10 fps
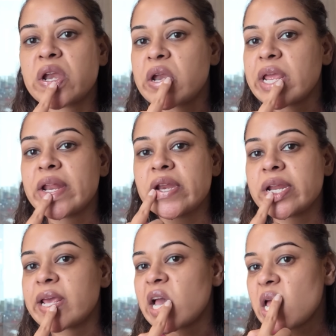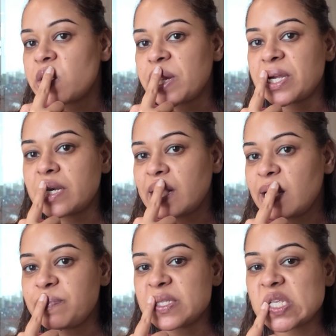really hydrated
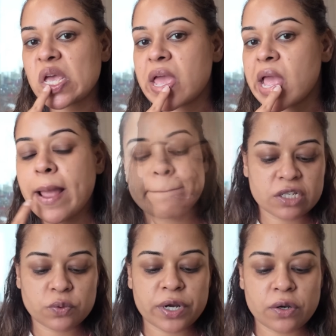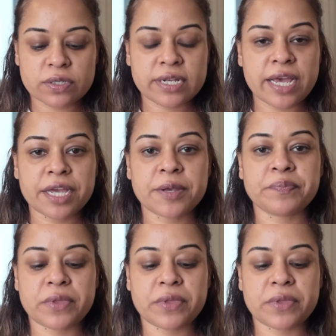lips. This is what it looks like.